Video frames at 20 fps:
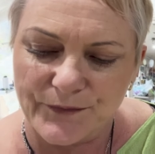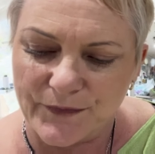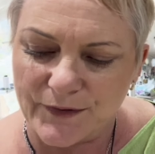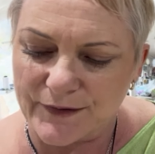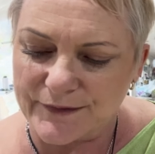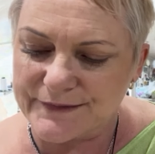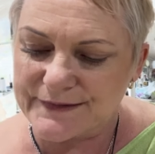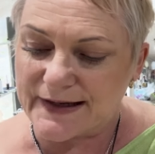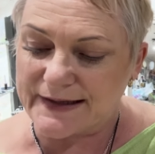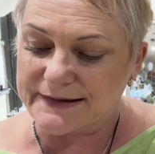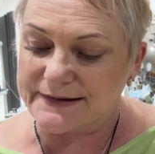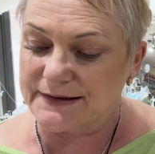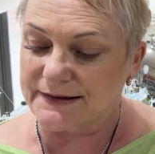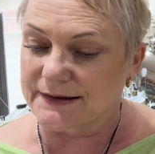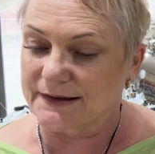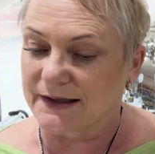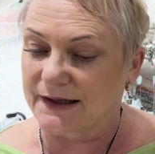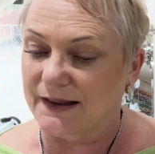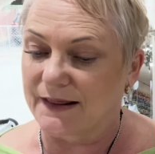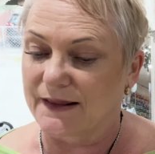
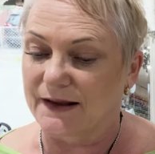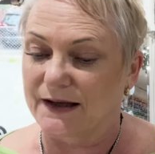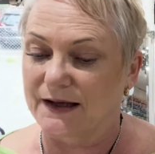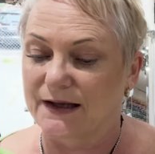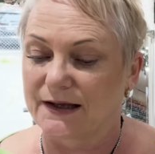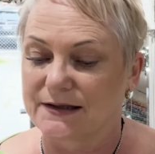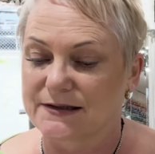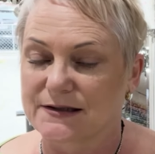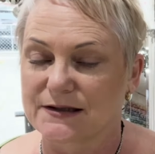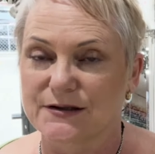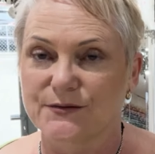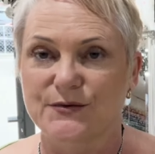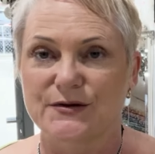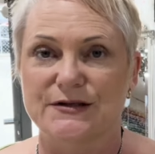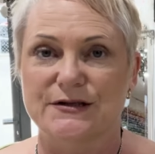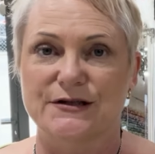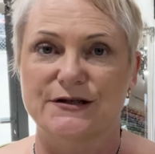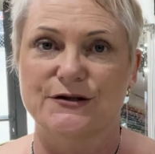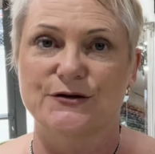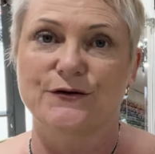satin that
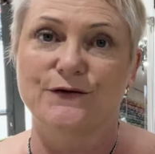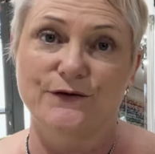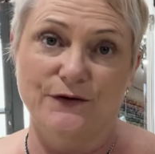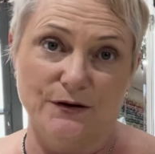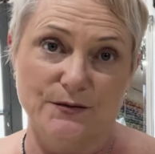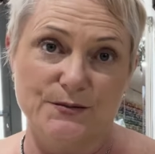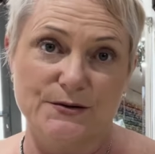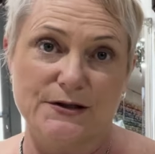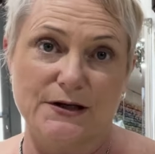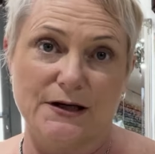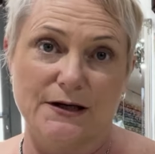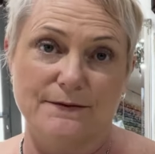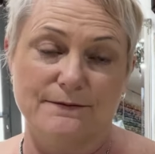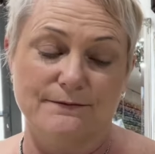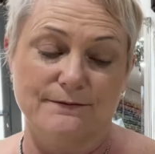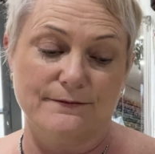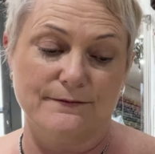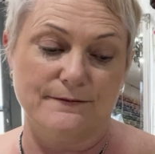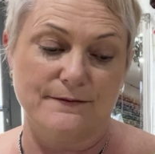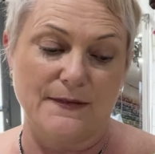was just too flopsy,
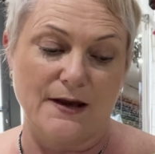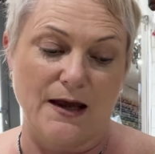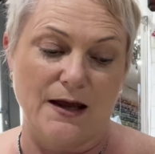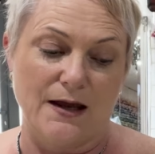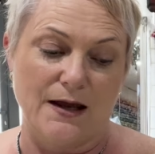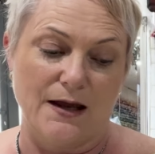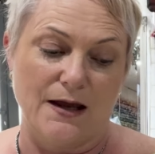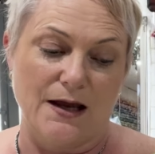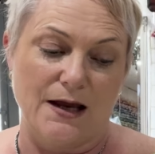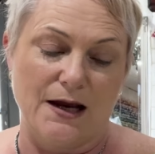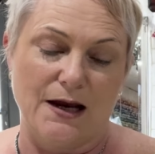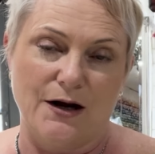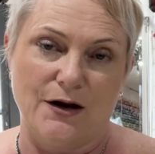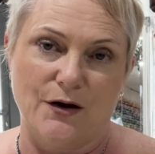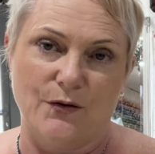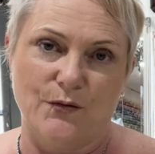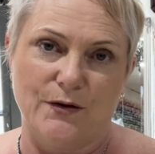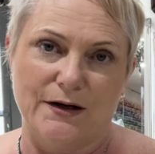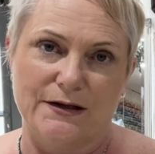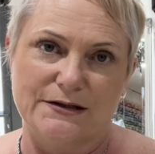and I
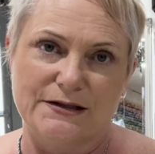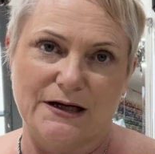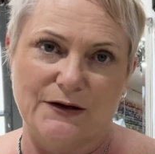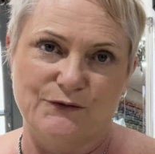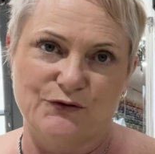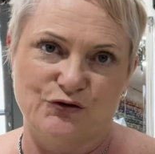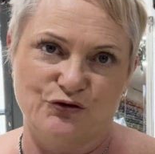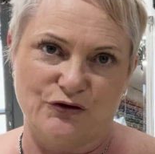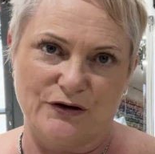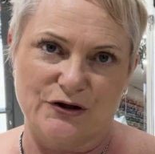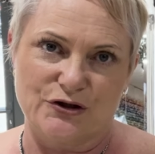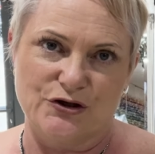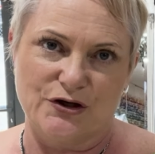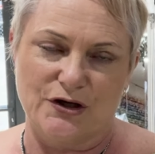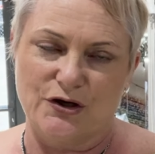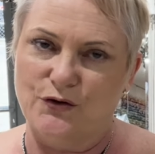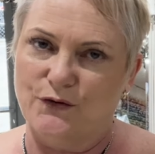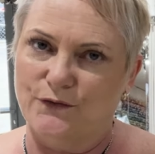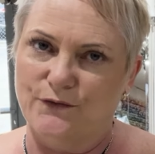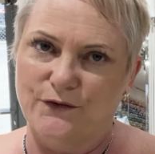want it to have structure,
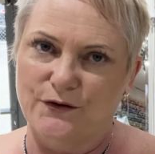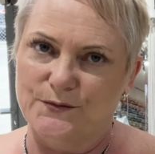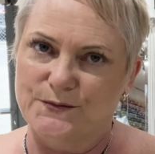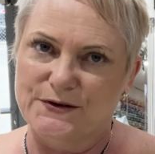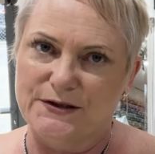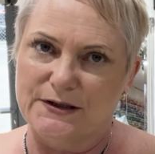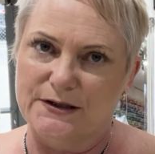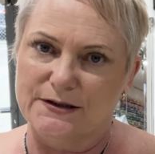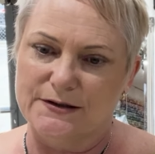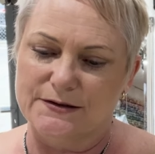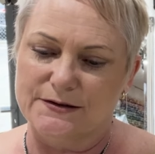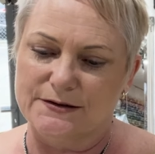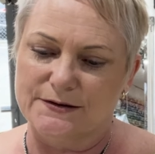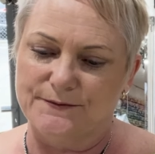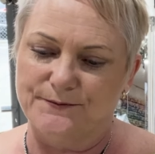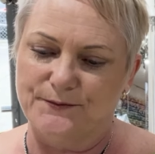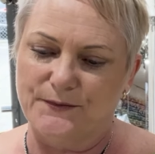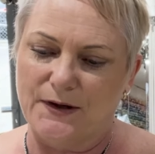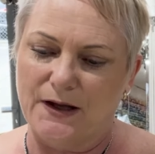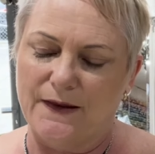not flopsiness.
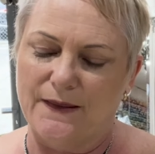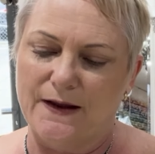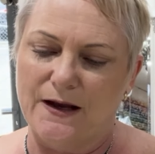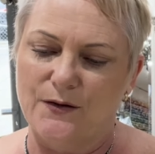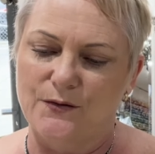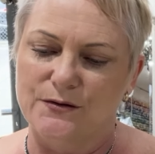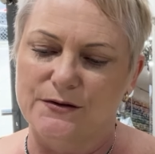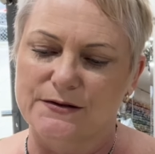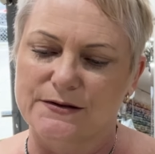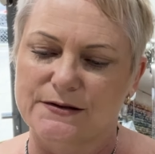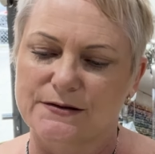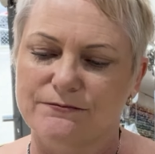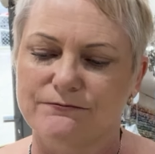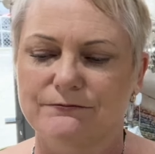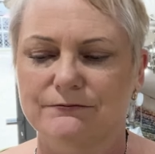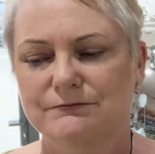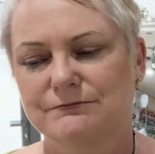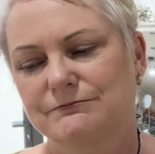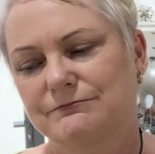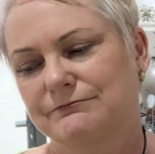And that was
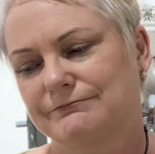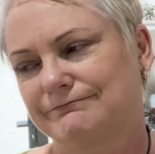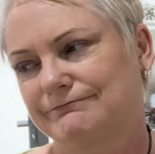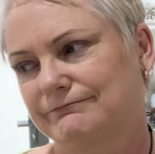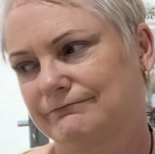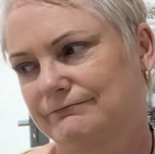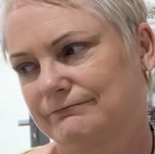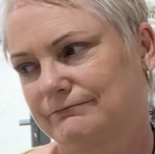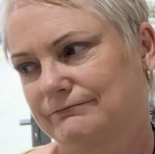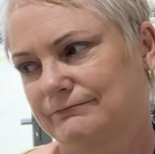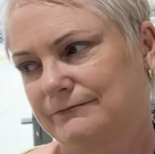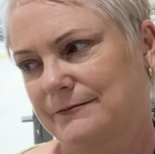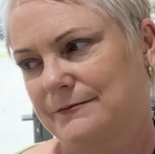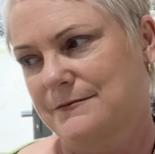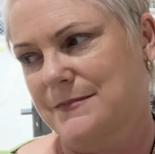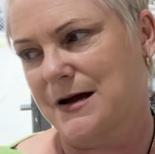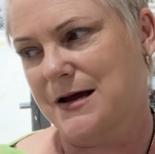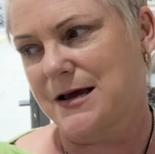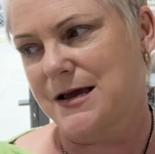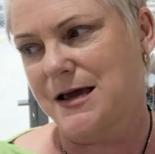
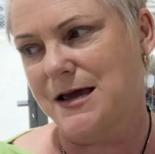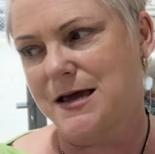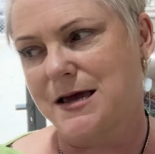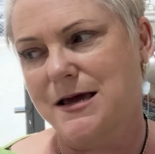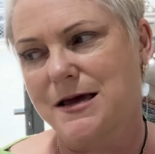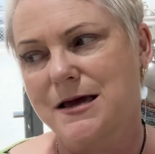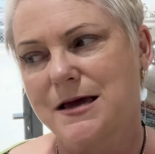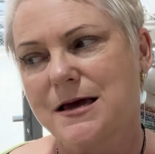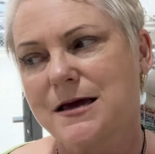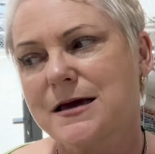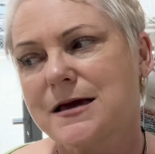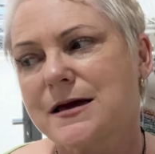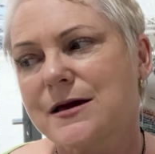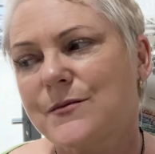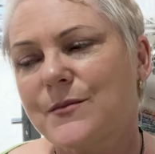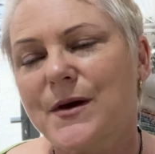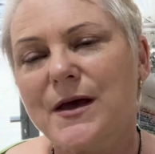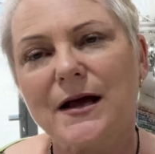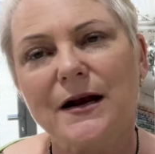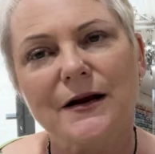
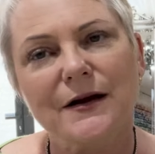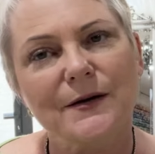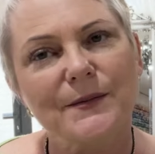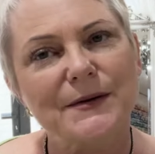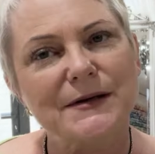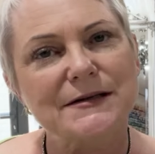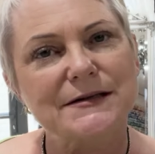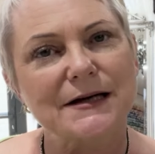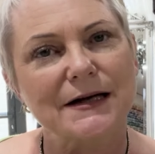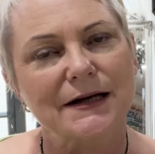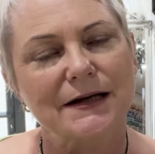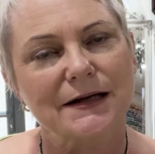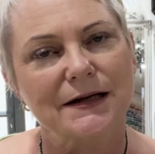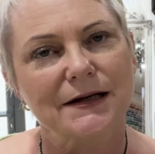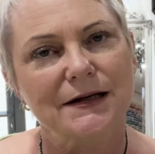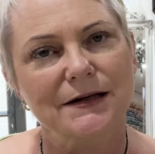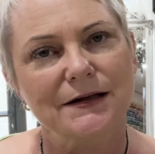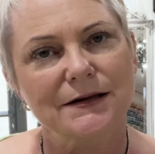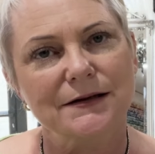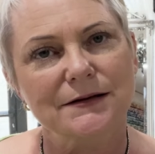maybe a little bit
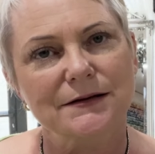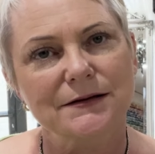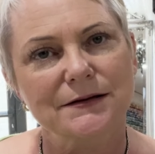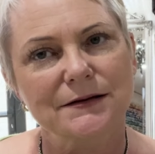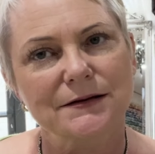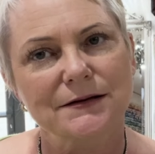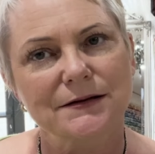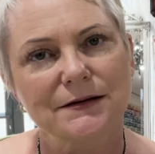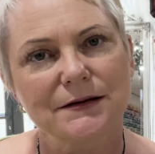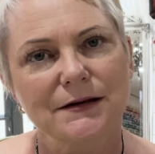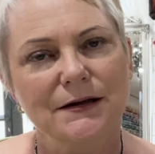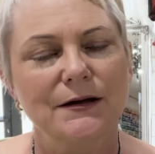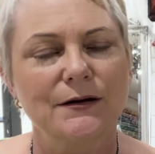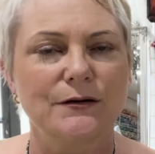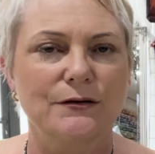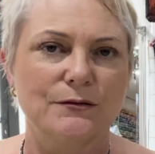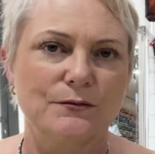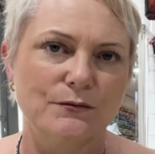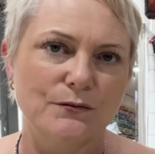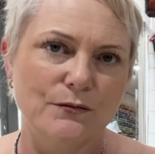darker,
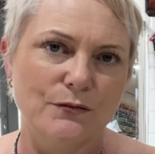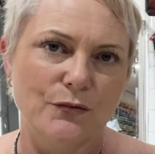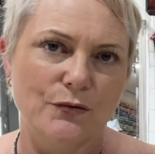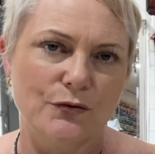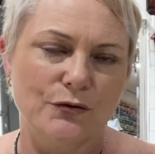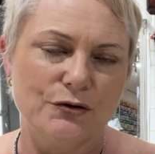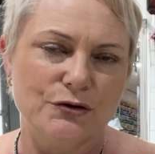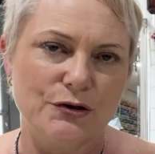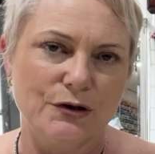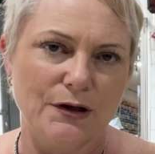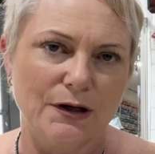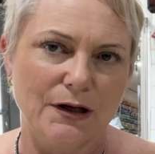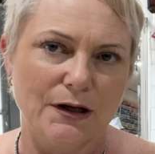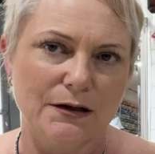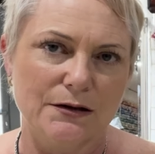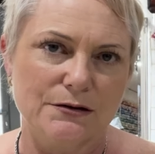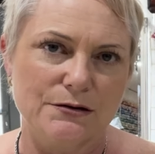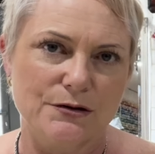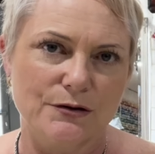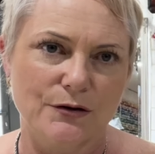more
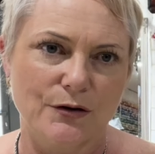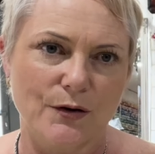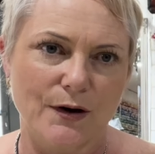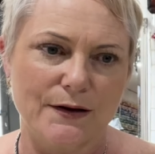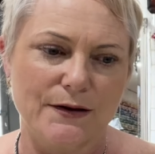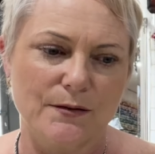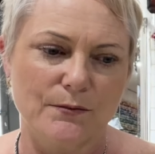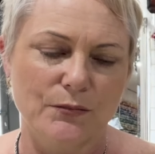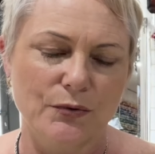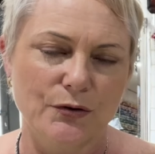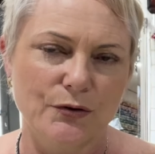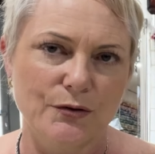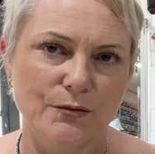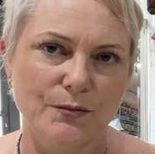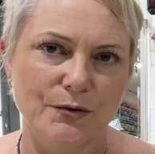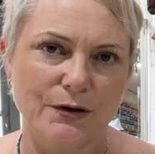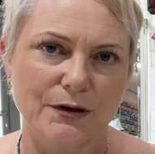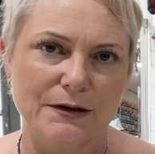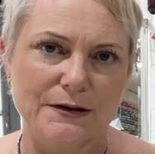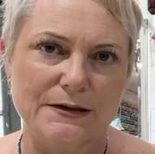turning to quite the blue
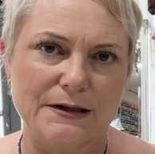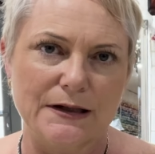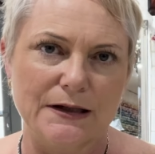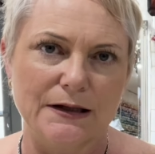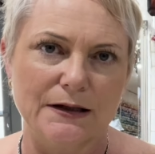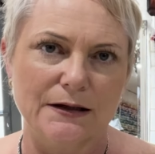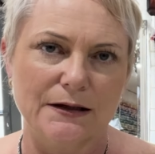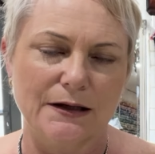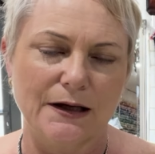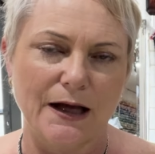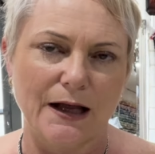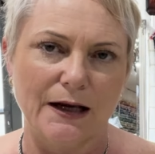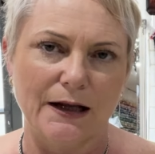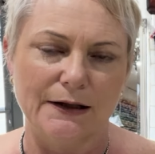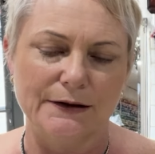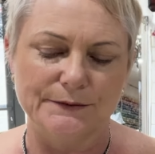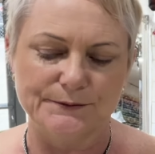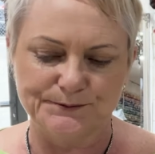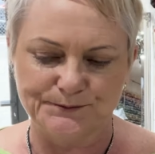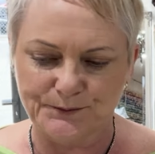burgundy colour.
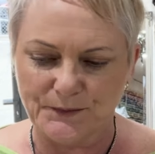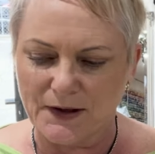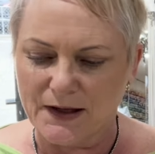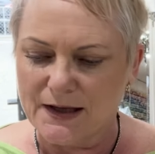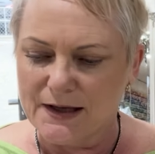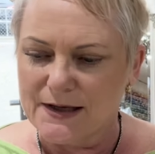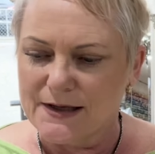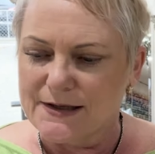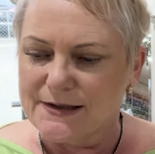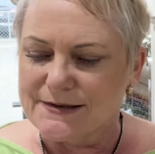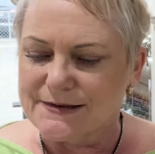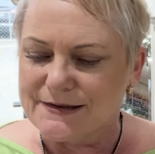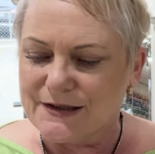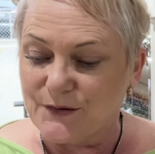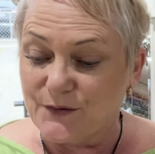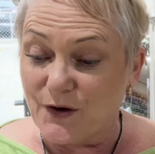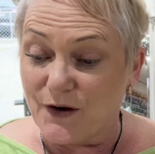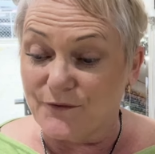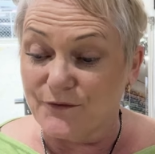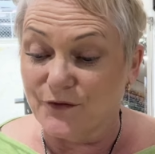
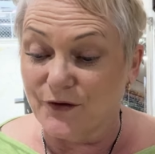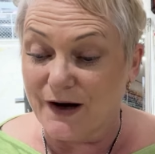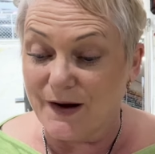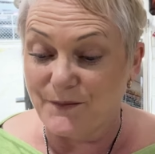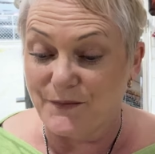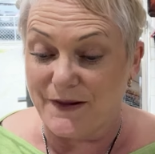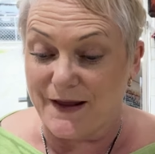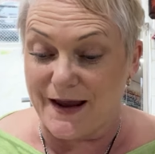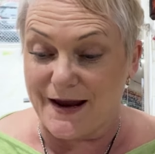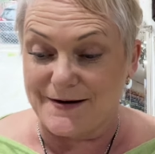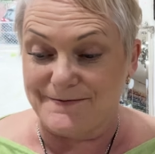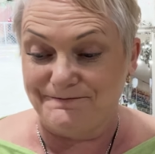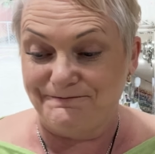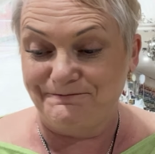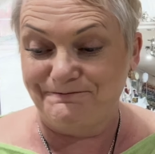So I've grabbed that.